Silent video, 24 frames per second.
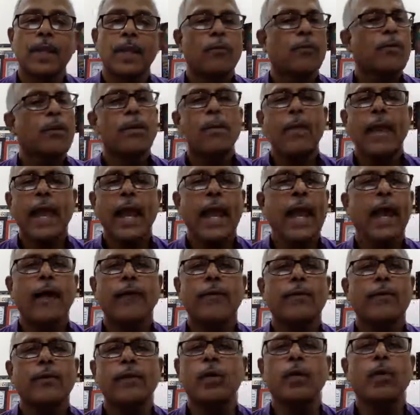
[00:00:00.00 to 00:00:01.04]
We may have
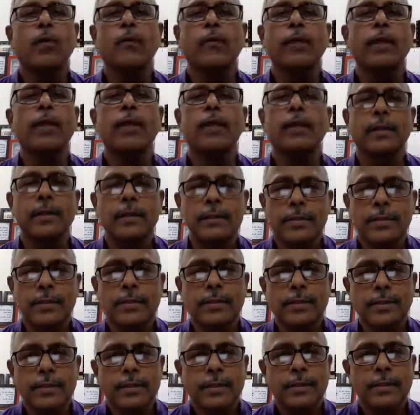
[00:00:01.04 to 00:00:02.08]
our own
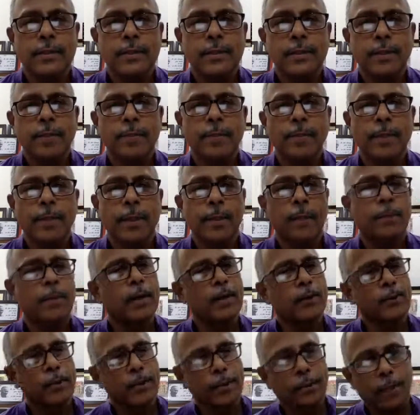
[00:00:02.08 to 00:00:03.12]
weaknesses,
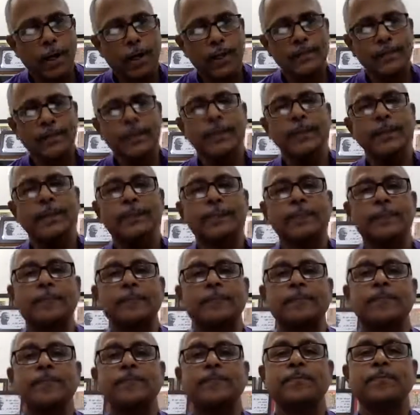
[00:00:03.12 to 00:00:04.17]
but with bhakti,
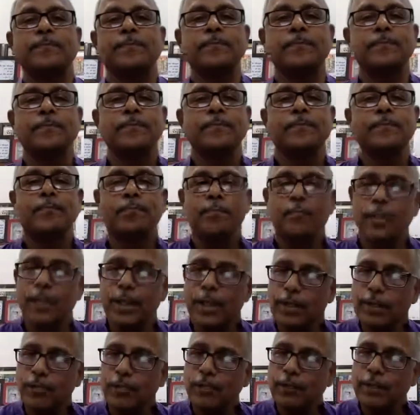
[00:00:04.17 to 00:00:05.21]

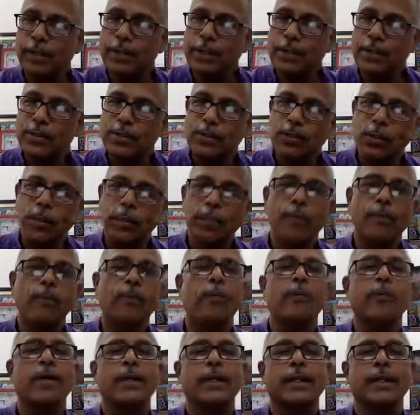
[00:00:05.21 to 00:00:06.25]
this will soon be
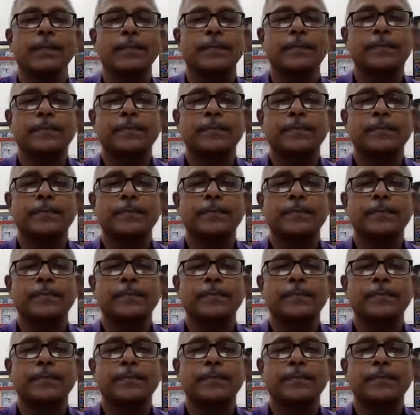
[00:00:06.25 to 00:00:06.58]
overcome.